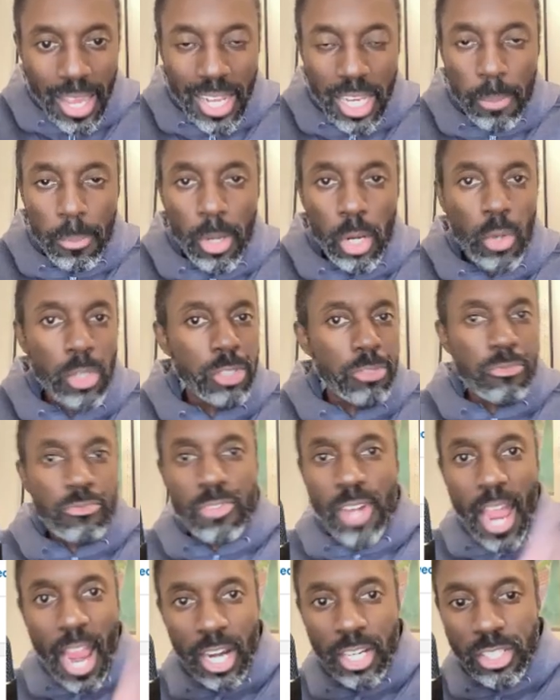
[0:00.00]
anybody who has
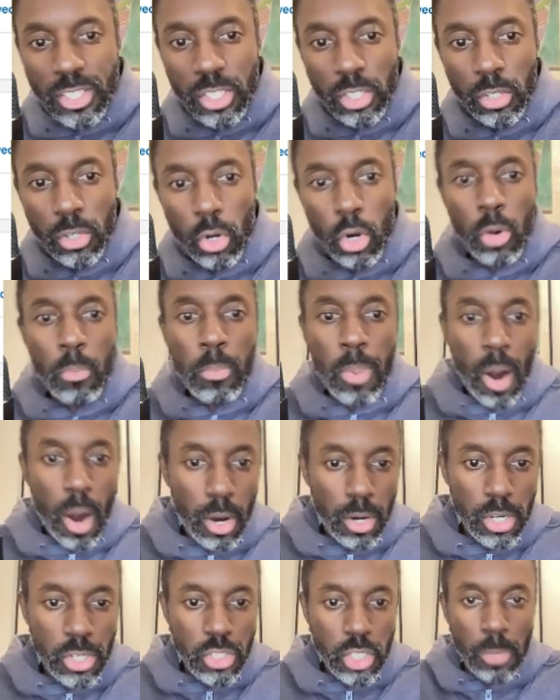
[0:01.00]
fractional or
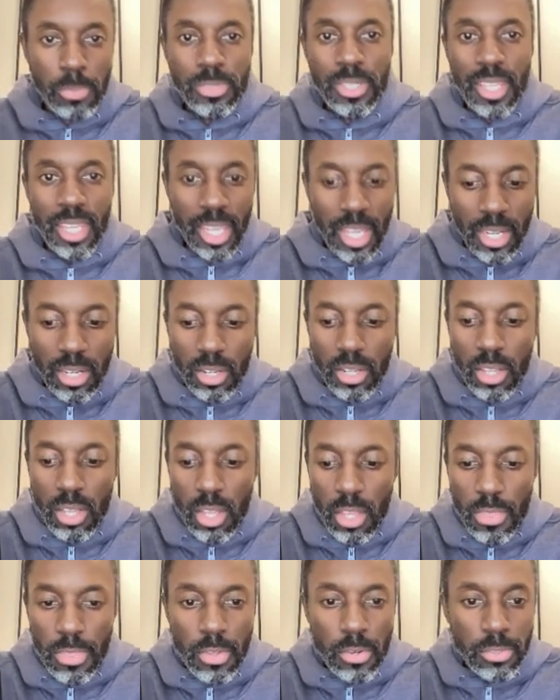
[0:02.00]
partnerships in
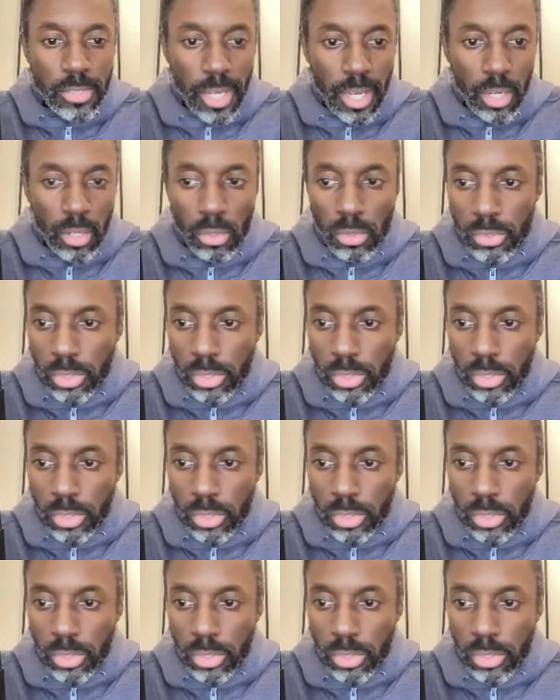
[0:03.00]
their title.